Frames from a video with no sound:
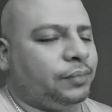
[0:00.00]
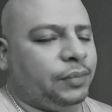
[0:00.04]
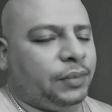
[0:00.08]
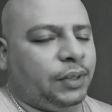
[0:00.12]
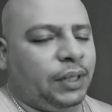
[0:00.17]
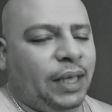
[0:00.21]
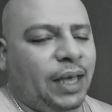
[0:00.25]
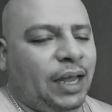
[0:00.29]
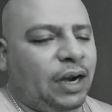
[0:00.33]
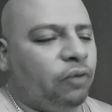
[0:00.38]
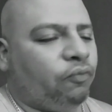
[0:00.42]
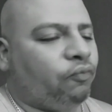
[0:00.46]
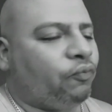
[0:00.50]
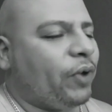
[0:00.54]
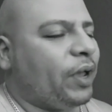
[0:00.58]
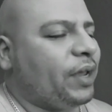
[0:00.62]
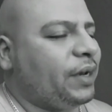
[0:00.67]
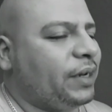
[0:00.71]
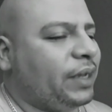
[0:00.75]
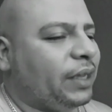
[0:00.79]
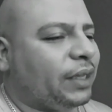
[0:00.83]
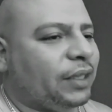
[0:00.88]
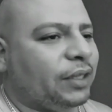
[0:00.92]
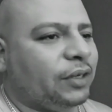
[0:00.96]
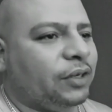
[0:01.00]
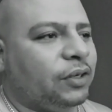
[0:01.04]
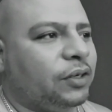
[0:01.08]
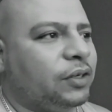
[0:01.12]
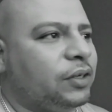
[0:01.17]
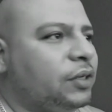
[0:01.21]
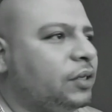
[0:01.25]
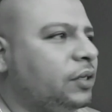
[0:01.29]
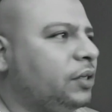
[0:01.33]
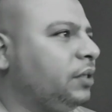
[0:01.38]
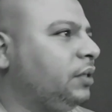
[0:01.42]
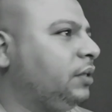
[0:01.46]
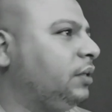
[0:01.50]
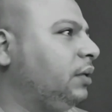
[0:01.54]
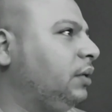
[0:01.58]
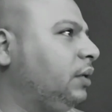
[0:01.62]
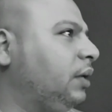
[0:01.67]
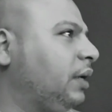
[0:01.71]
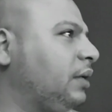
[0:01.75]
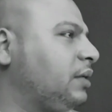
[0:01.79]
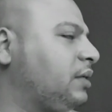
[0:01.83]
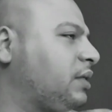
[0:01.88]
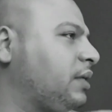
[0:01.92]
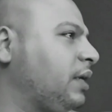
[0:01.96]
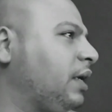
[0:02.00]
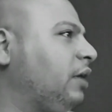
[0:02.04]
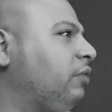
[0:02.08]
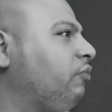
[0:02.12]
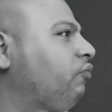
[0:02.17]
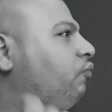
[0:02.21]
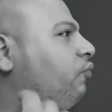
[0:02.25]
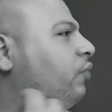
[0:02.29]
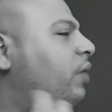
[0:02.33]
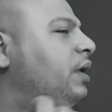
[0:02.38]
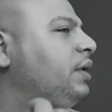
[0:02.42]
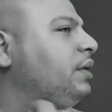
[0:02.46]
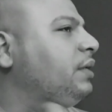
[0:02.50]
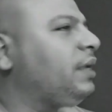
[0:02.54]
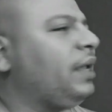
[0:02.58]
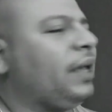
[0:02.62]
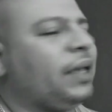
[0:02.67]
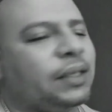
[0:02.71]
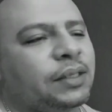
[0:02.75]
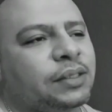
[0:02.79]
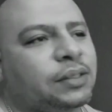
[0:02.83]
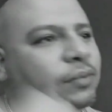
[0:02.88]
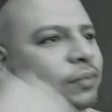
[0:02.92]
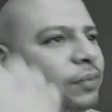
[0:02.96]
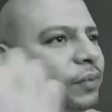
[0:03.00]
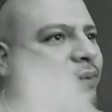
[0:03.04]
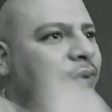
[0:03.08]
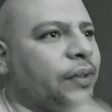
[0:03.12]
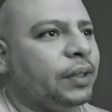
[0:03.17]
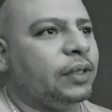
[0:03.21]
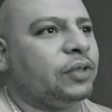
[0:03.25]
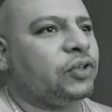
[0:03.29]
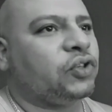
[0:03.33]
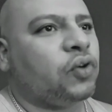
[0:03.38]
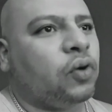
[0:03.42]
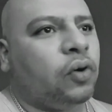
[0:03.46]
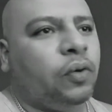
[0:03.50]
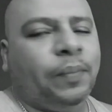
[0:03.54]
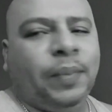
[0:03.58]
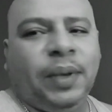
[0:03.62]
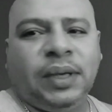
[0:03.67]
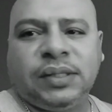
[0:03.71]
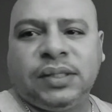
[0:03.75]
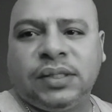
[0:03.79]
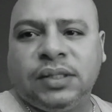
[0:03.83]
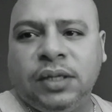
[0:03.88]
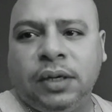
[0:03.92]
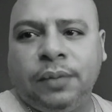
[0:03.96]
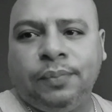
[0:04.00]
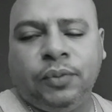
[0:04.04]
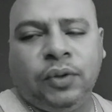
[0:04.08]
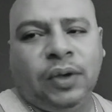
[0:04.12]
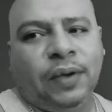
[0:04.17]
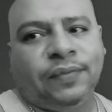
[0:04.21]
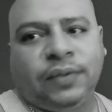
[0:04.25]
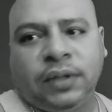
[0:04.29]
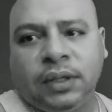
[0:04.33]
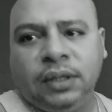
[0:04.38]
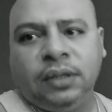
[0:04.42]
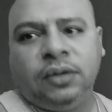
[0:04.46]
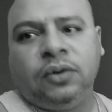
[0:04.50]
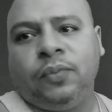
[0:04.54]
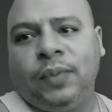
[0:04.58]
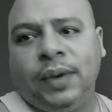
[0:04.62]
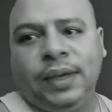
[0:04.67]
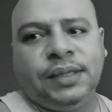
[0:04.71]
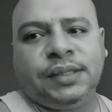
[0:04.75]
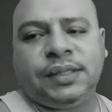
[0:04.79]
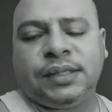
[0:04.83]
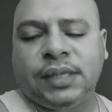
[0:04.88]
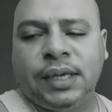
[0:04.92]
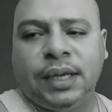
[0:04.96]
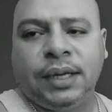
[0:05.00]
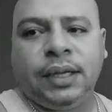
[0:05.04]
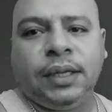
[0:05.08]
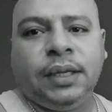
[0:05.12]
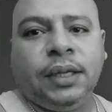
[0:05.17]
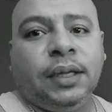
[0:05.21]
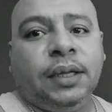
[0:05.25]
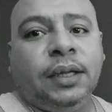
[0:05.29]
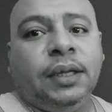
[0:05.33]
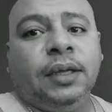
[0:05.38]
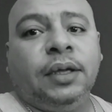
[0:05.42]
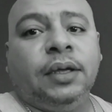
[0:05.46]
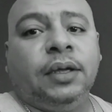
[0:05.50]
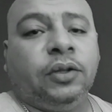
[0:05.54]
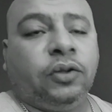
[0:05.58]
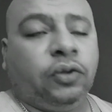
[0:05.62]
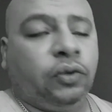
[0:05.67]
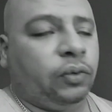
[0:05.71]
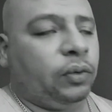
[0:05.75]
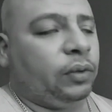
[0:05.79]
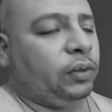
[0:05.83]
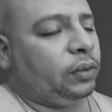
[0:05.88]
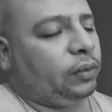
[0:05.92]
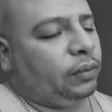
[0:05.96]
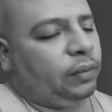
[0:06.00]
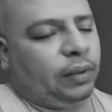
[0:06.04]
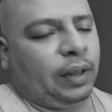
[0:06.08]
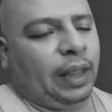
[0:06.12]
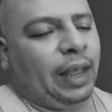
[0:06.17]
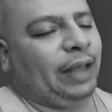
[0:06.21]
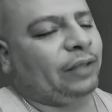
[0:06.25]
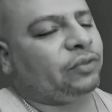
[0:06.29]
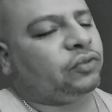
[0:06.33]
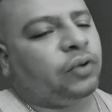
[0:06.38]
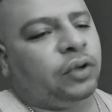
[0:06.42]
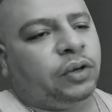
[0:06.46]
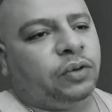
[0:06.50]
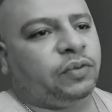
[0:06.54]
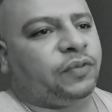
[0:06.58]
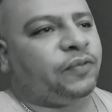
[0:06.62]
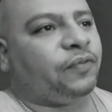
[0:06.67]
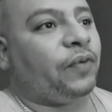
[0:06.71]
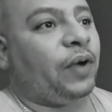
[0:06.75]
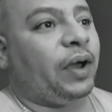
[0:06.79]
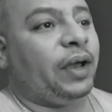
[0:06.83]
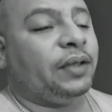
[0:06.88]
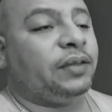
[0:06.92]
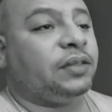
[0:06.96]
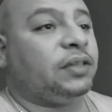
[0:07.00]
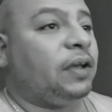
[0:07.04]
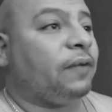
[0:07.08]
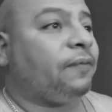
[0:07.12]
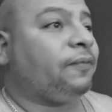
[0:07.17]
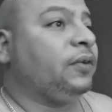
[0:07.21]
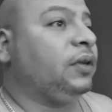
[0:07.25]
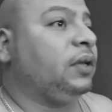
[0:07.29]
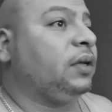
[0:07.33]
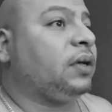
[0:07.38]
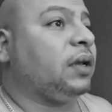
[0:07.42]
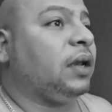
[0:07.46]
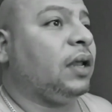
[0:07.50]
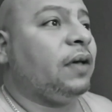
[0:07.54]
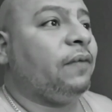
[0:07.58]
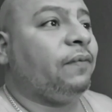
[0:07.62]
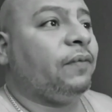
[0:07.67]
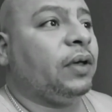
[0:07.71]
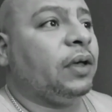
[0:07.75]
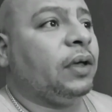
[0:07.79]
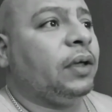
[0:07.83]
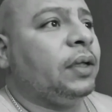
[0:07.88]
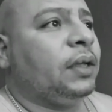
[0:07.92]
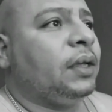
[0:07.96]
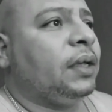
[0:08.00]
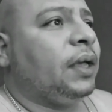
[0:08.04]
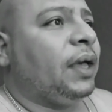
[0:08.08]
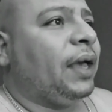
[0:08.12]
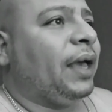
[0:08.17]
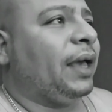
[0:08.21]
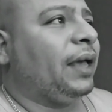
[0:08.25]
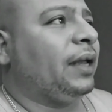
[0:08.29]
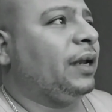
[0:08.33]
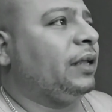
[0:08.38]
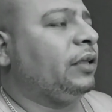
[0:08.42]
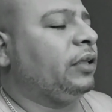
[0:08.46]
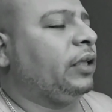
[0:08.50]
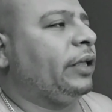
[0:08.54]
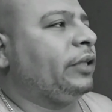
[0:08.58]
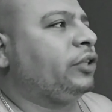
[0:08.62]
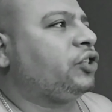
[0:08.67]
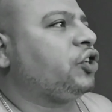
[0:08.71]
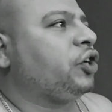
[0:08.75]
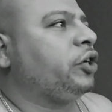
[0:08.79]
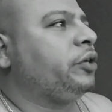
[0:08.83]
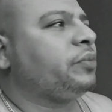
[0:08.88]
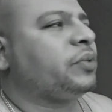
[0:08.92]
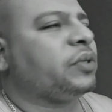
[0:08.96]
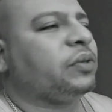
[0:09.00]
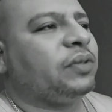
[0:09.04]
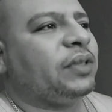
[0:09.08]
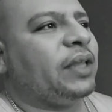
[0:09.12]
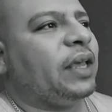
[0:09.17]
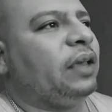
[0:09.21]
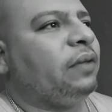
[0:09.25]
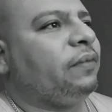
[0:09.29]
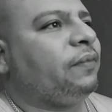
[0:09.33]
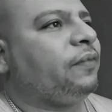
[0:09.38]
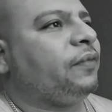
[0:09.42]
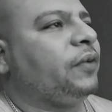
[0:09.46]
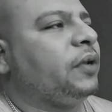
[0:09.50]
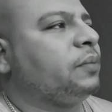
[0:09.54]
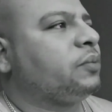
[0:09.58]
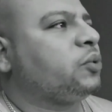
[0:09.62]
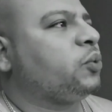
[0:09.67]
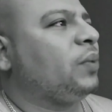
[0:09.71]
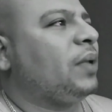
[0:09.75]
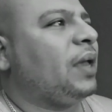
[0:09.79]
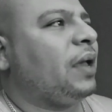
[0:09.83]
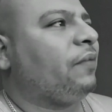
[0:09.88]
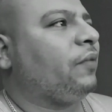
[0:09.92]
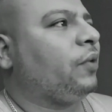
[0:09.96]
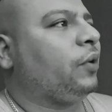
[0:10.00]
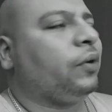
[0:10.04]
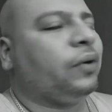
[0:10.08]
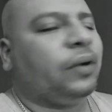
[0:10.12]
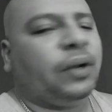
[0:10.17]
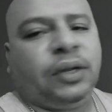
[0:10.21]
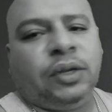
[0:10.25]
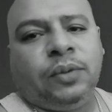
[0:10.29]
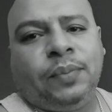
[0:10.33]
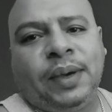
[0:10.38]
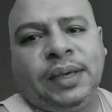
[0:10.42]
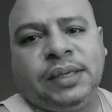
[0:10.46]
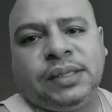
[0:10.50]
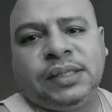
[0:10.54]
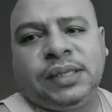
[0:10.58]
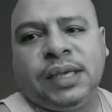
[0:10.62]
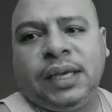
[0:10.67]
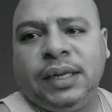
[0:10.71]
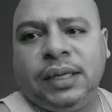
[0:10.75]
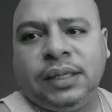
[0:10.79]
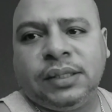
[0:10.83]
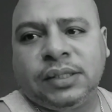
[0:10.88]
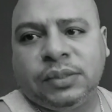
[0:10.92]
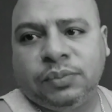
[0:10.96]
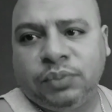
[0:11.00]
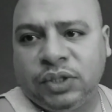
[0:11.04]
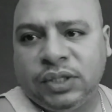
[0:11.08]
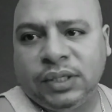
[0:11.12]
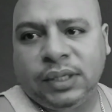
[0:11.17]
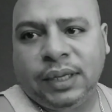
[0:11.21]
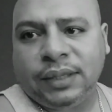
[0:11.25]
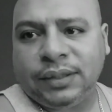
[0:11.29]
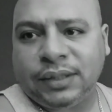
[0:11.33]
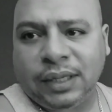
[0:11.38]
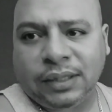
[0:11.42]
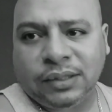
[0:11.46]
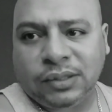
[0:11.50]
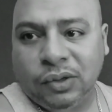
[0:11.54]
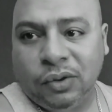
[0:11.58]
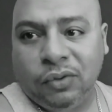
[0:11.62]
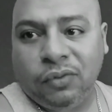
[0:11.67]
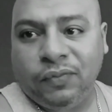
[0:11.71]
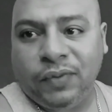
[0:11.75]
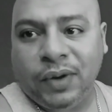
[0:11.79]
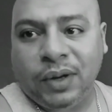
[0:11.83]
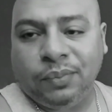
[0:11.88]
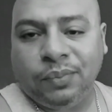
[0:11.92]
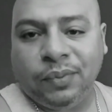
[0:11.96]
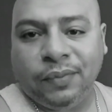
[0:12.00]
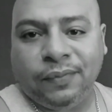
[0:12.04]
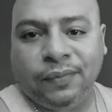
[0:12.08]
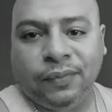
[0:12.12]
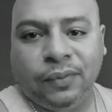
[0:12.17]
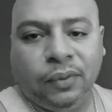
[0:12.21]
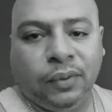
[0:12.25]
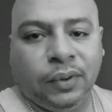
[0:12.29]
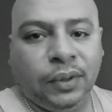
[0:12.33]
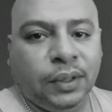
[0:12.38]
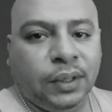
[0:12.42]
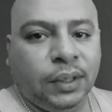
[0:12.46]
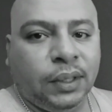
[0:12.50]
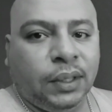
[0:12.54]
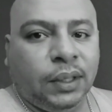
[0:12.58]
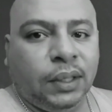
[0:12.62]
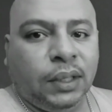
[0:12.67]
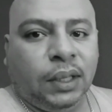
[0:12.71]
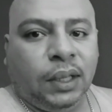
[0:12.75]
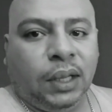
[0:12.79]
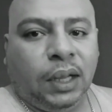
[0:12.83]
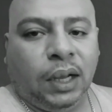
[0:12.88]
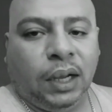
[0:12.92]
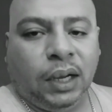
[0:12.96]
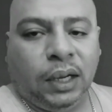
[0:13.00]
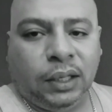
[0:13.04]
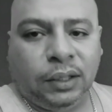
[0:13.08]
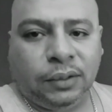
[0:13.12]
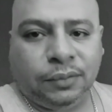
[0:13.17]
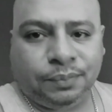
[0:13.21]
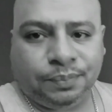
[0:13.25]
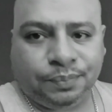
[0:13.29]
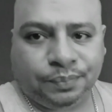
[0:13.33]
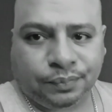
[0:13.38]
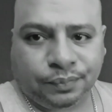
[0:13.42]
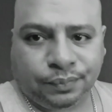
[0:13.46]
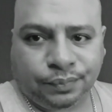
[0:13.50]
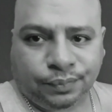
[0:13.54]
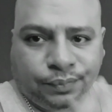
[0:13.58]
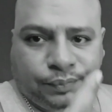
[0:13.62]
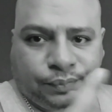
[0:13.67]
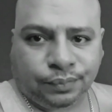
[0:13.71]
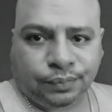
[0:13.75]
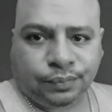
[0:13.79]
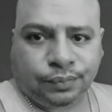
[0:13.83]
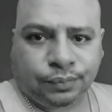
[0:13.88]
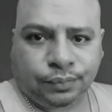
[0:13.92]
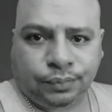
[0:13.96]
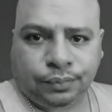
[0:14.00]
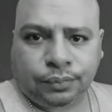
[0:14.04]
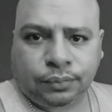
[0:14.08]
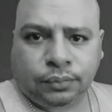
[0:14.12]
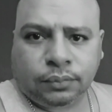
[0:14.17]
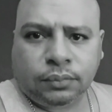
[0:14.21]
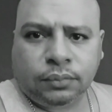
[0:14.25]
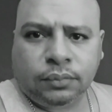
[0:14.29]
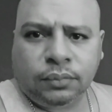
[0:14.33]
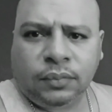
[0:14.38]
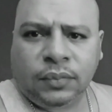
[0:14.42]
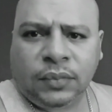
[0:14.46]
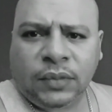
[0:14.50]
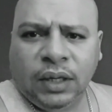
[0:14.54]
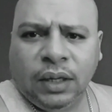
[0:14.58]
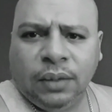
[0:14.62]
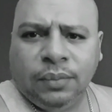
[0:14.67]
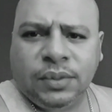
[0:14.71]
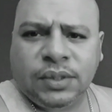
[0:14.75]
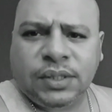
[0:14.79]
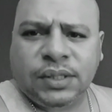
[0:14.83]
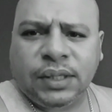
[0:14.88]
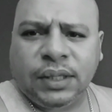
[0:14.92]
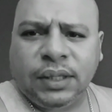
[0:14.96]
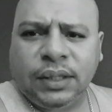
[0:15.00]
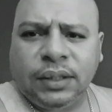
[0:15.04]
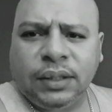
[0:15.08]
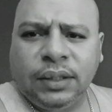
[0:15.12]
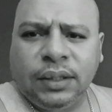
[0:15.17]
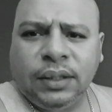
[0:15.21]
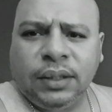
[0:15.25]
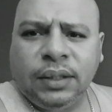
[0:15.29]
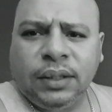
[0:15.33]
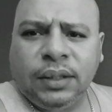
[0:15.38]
He had a redneck in the hood, then saying redneck is all messed up. You have to hear the way he said it. I thought it was fire, definitely clever. And in terms of name flips, we haven't heard anybody say some shit like that to O-Red before. Let me see.